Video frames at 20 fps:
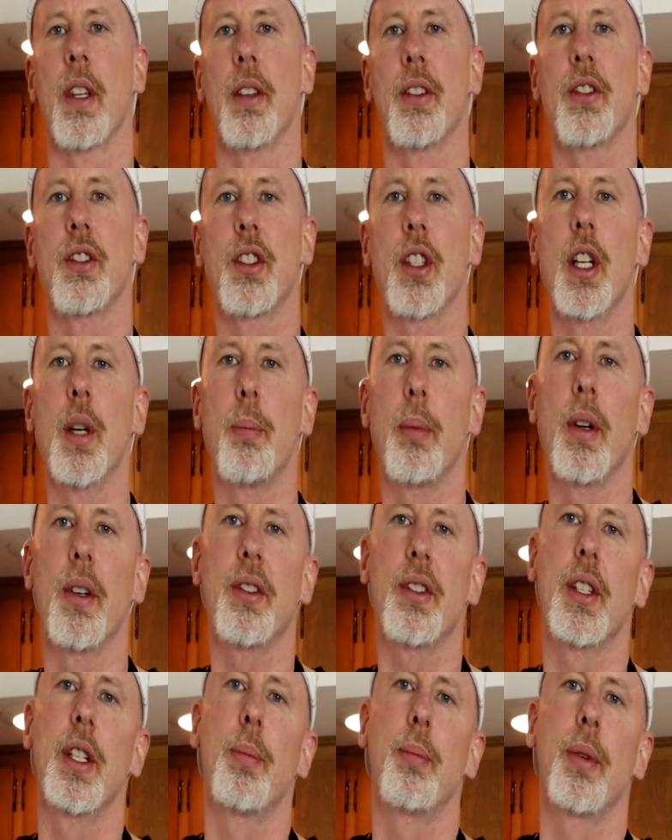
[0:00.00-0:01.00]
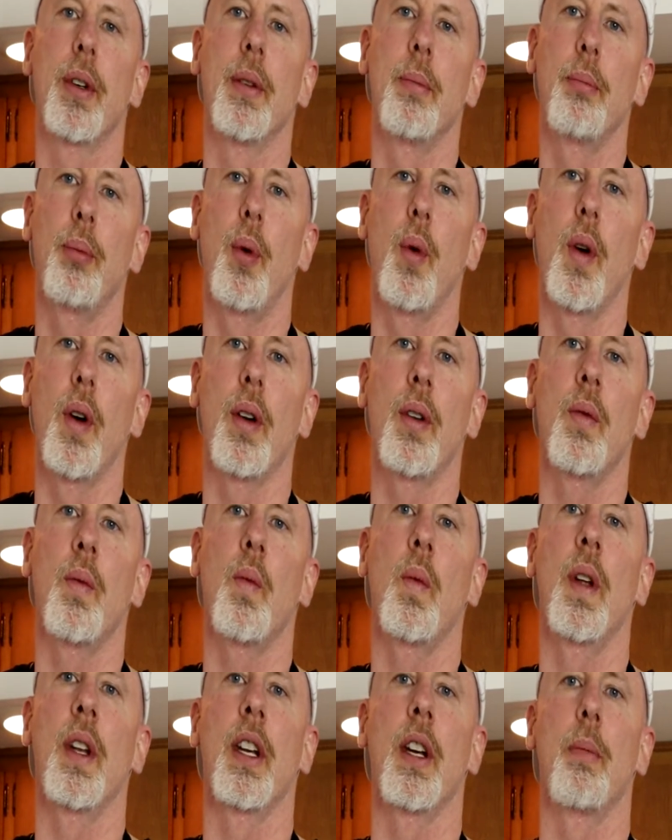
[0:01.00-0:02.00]
Super
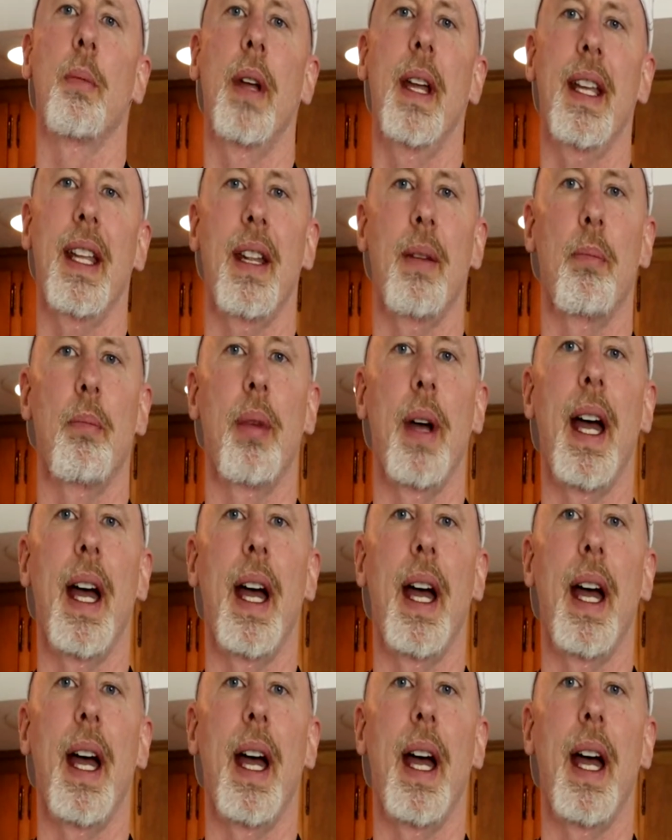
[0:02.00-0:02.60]
important when you're making